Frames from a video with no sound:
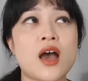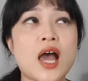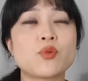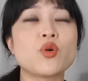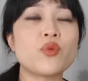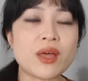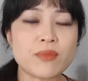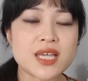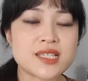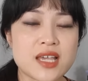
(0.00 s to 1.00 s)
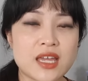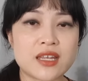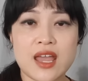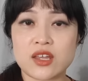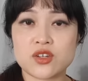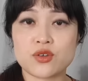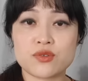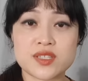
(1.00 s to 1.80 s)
I will wet my skin and use